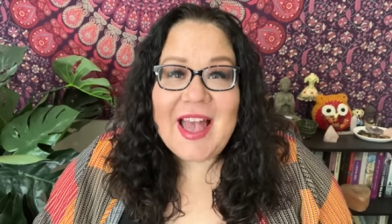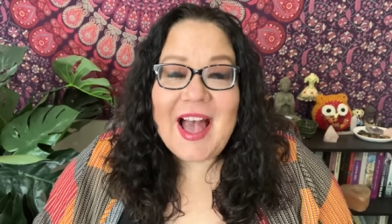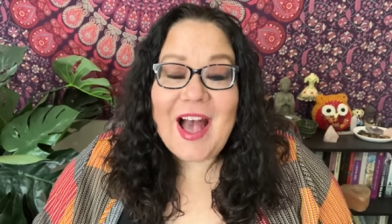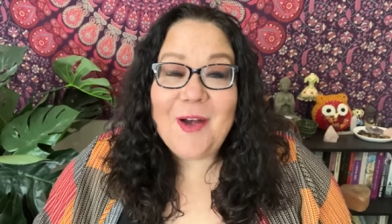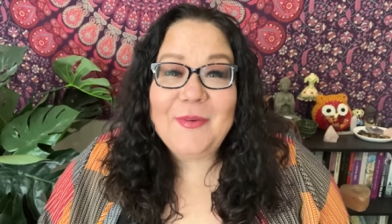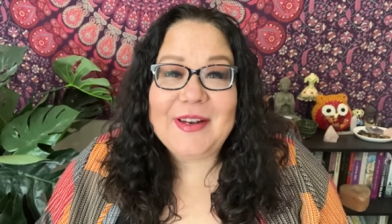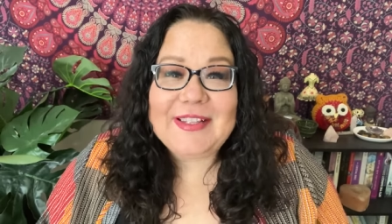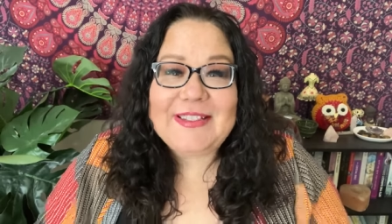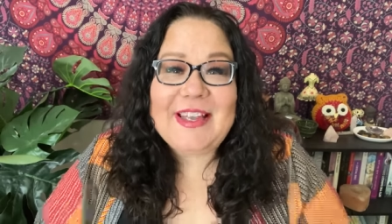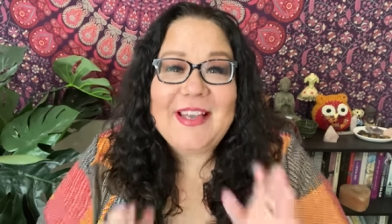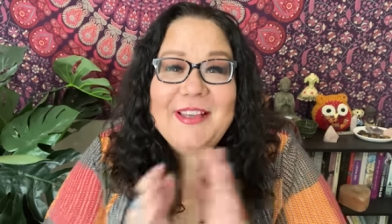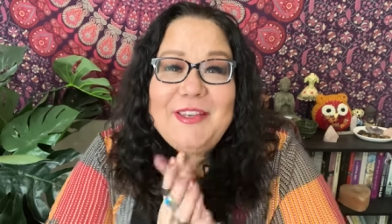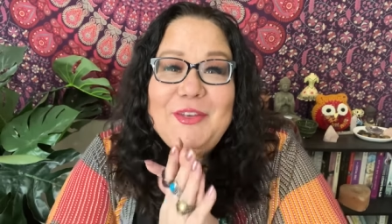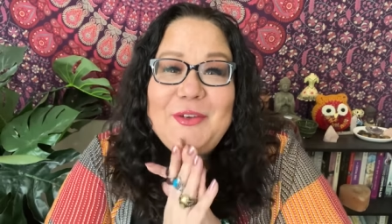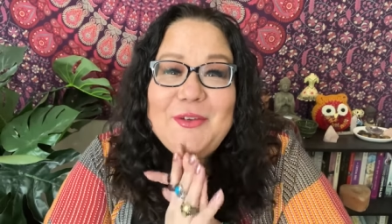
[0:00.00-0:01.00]
I want to say
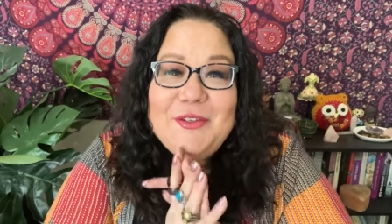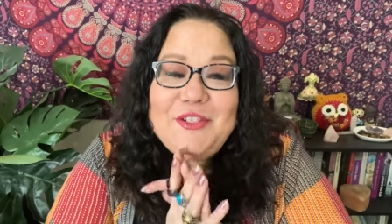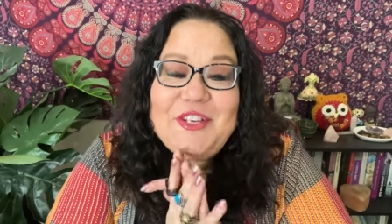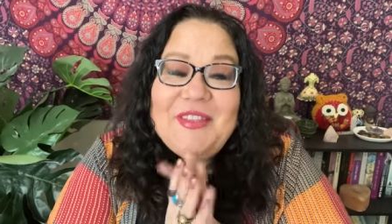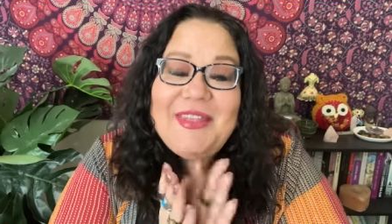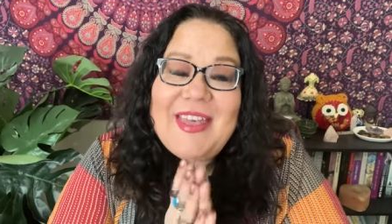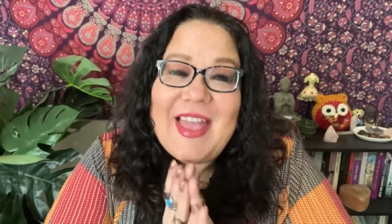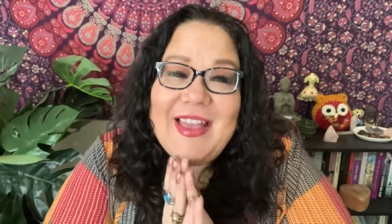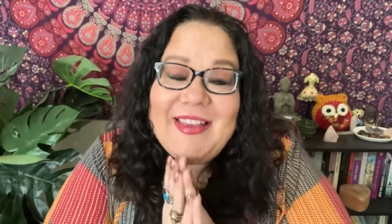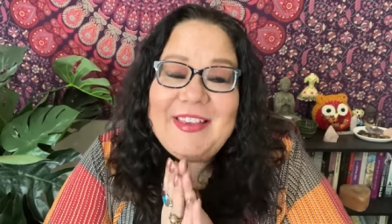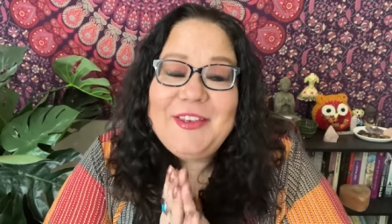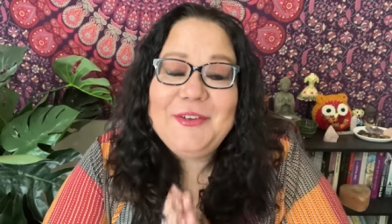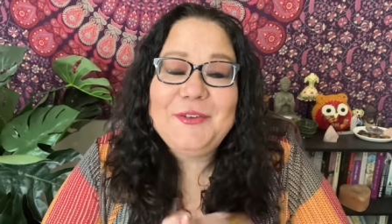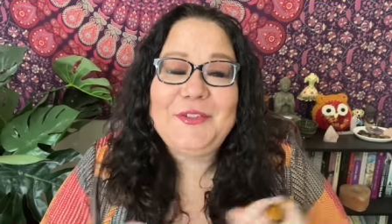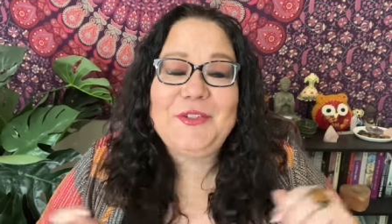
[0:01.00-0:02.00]
a huge thank
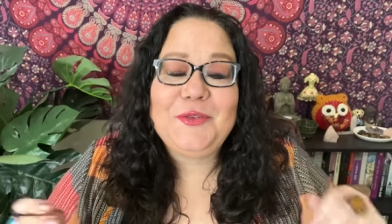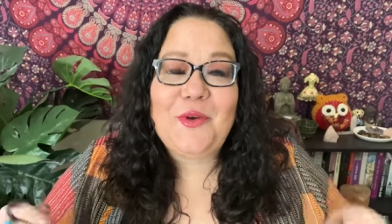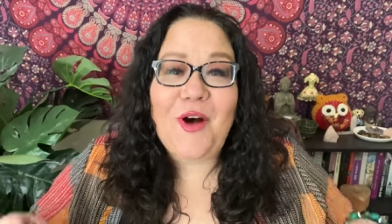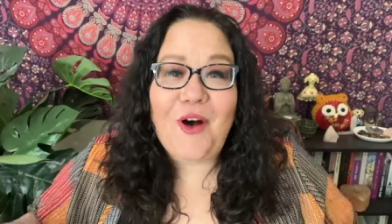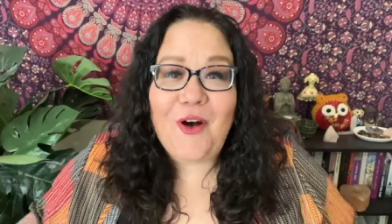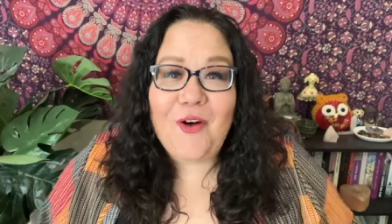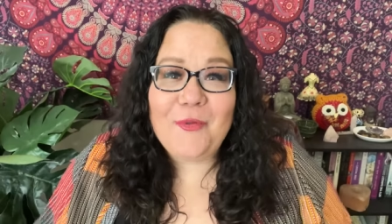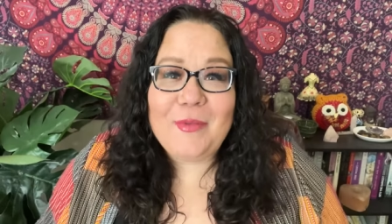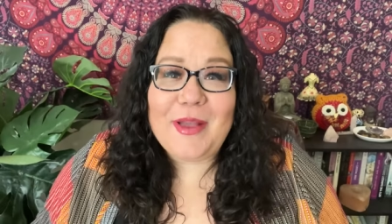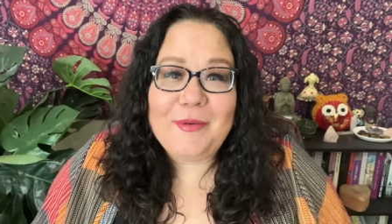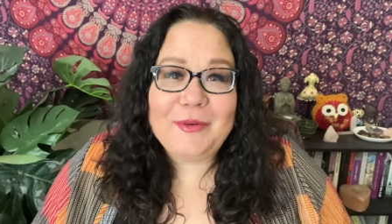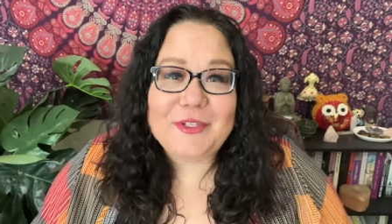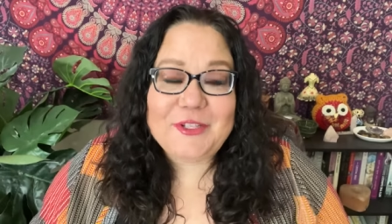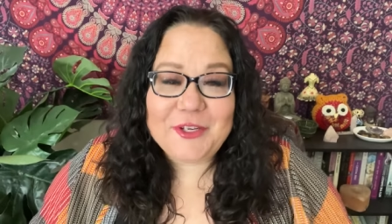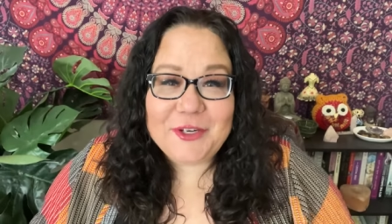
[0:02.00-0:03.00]
you to all my
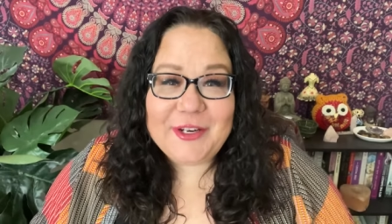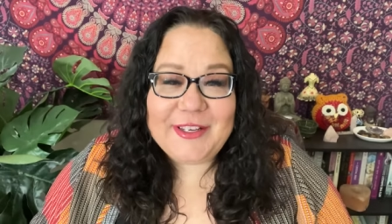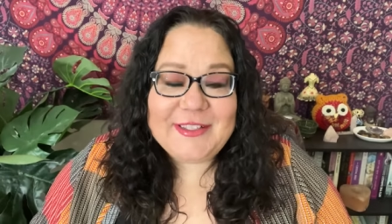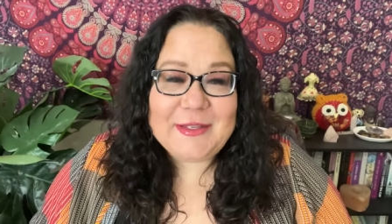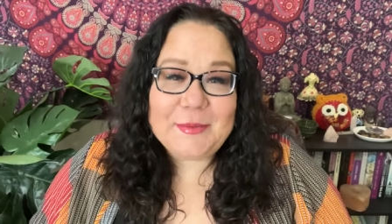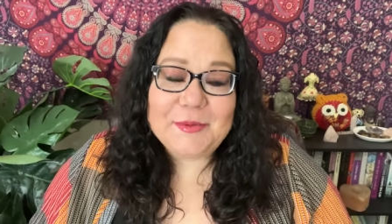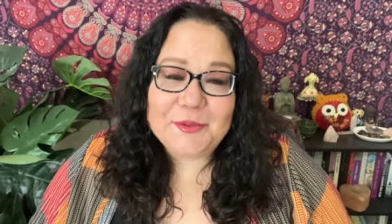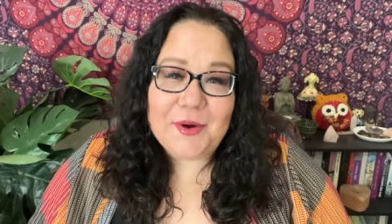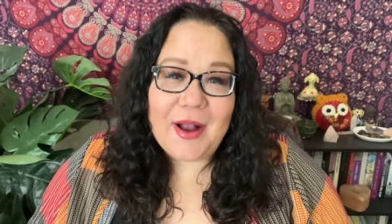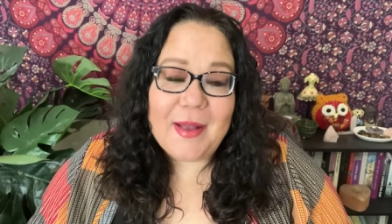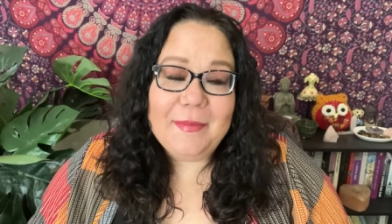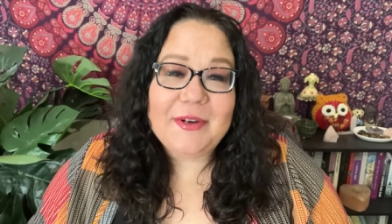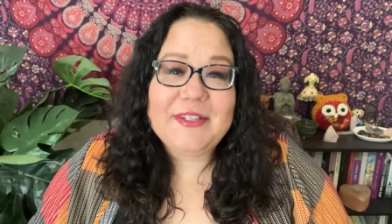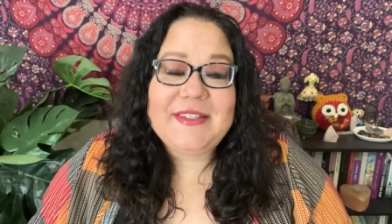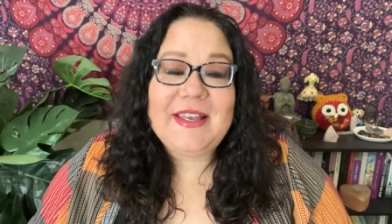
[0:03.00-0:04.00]
returning
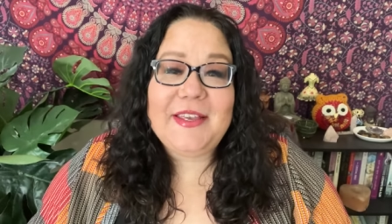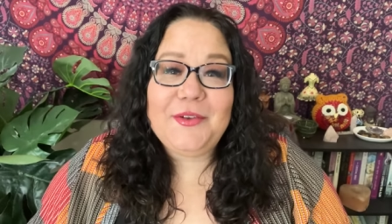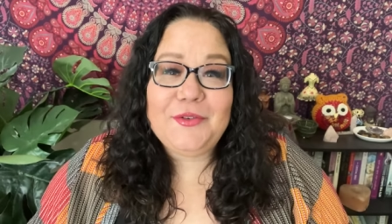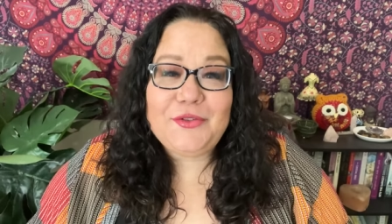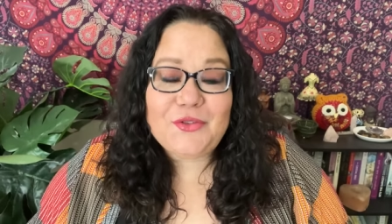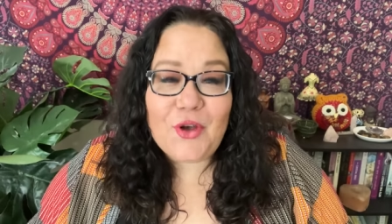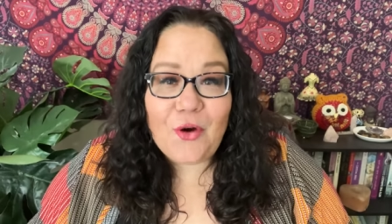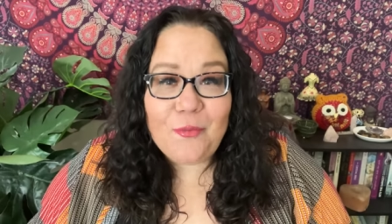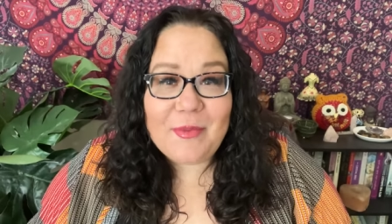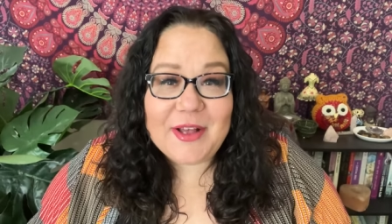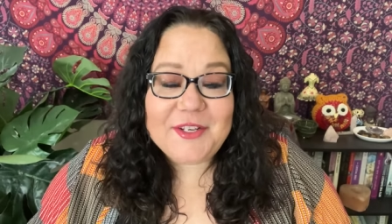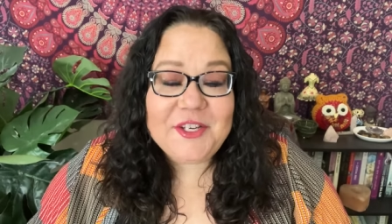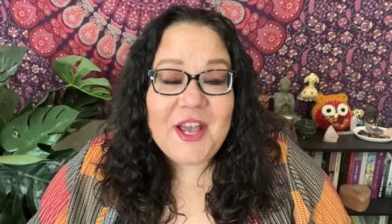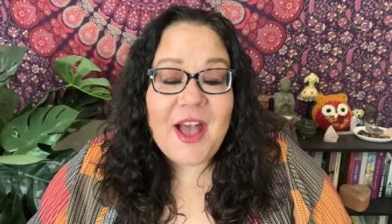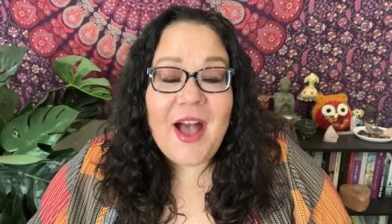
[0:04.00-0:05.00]
subscribers. Thank you so much.